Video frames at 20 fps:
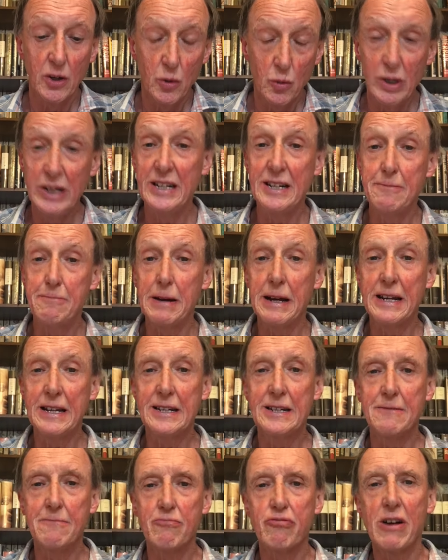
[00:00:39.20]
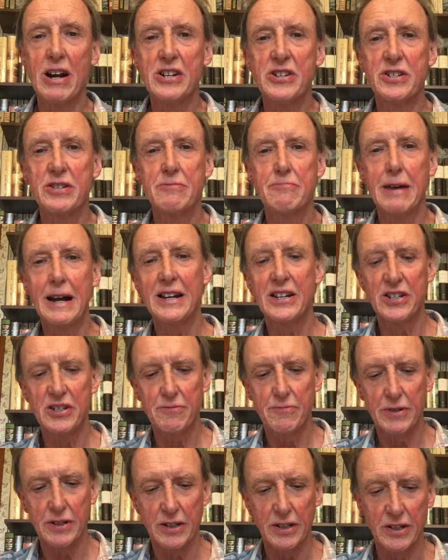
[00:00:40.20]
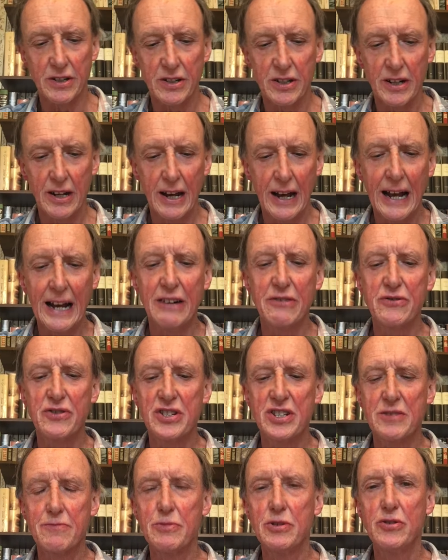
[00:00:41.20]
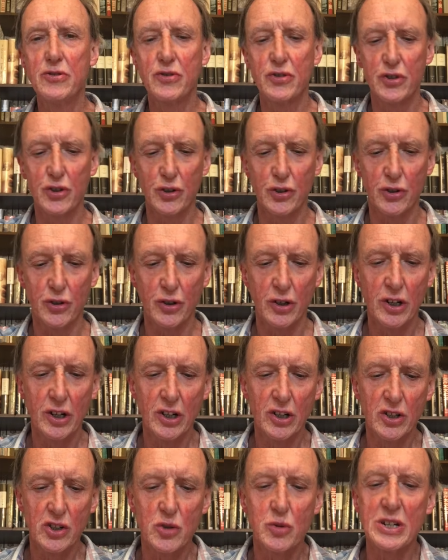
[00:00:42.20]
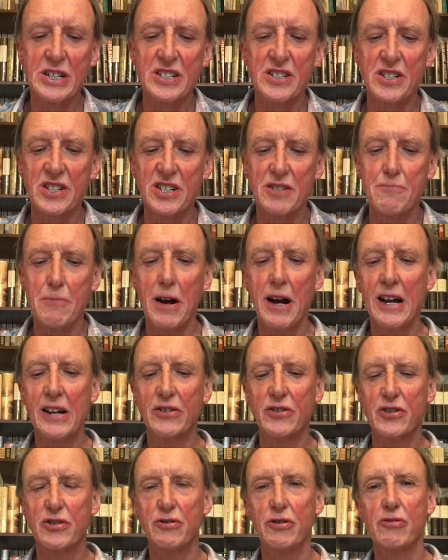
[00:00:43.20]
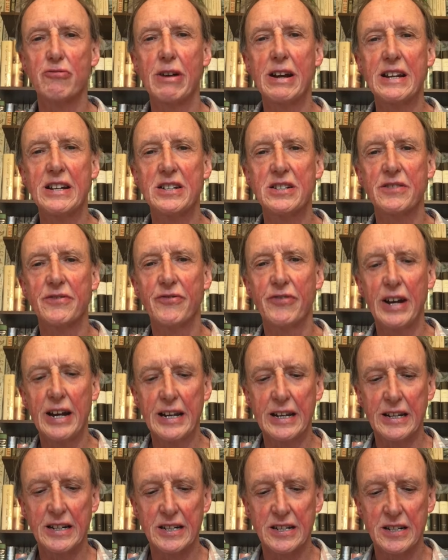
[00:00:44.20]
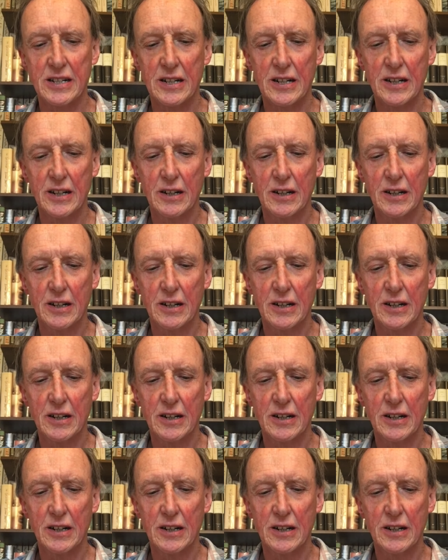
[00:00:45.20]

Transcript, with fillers: We debate impression management, how to smooth talk, twist a smile to arrange the face,